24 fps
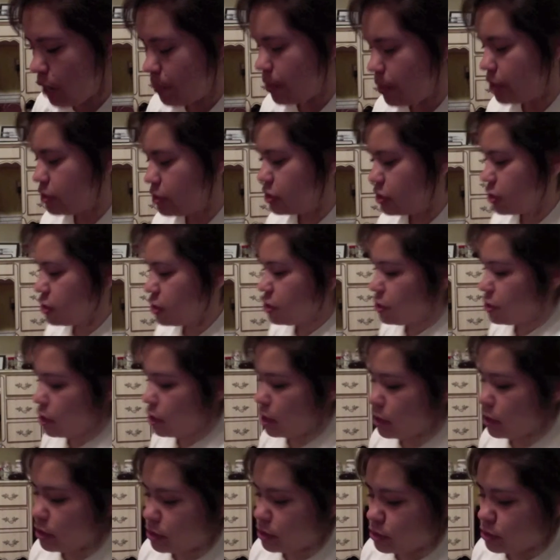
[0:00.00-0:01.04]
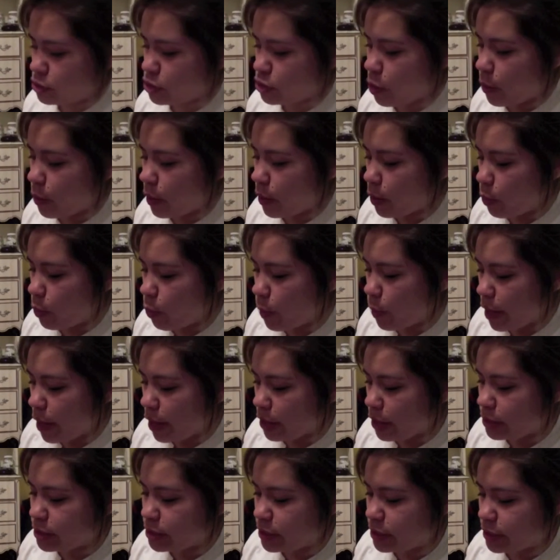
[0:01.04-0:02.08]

just showing where